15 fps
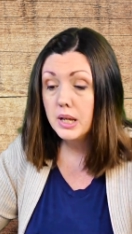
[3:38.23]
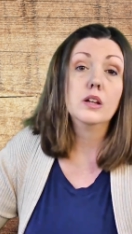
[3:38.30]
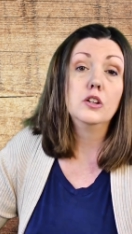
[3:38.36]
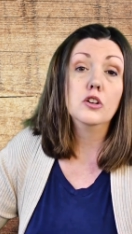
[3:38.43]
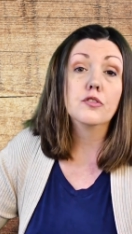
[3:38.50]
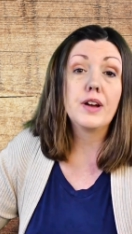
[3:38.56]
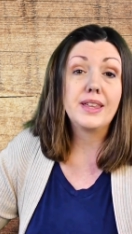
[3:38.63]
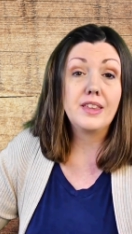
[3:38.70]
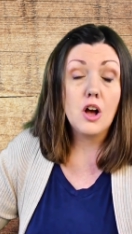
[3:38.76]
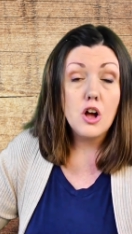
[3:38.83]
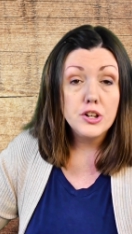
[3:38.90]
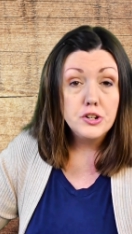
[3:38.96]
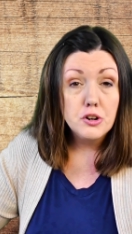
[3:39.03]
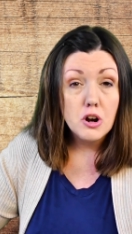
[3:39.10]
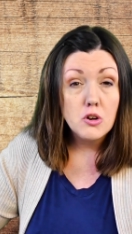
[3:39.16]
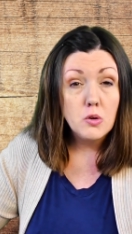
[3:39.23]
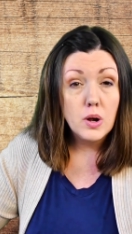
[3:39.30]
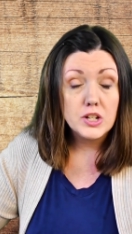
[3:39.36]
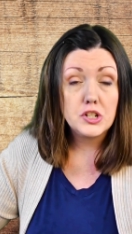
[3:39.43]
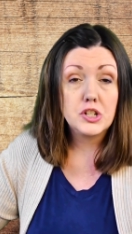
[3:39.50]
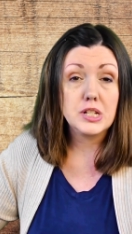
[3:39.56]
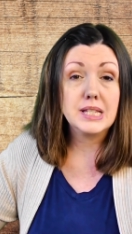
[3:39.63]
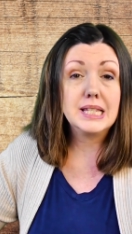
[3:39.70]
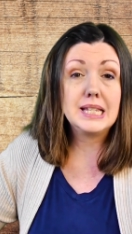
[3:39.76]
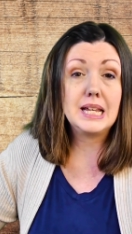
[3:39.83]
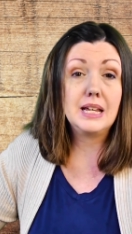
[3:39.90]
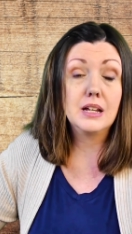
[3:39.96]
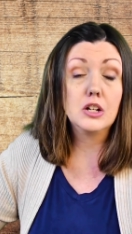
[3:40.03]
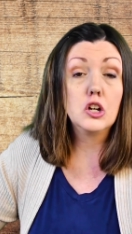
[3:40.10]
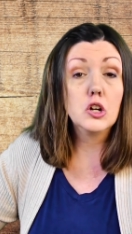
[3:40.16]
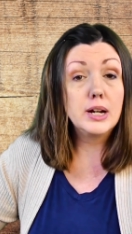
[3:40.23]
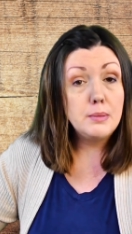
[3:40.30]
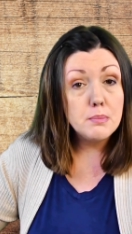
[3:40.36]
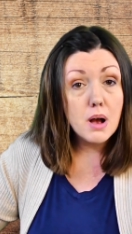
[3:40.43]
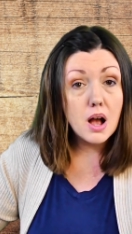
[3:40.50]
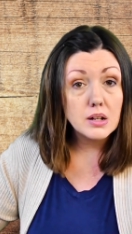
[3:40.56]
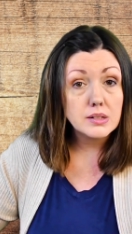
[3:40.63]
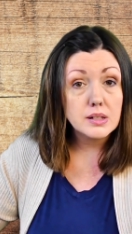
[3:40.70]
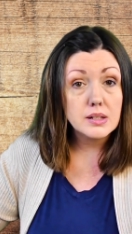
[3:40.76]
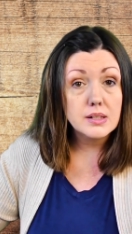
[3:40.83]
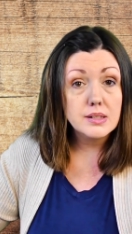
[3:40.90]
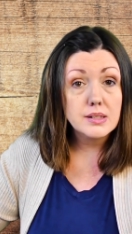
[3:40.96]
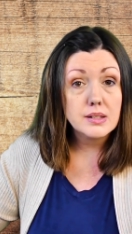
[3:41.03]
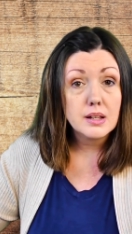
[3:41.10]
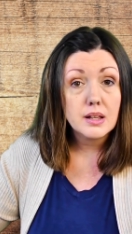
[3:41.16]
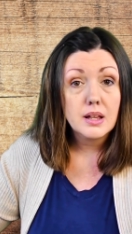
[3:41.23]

You'll find the on your own questions in green boxes.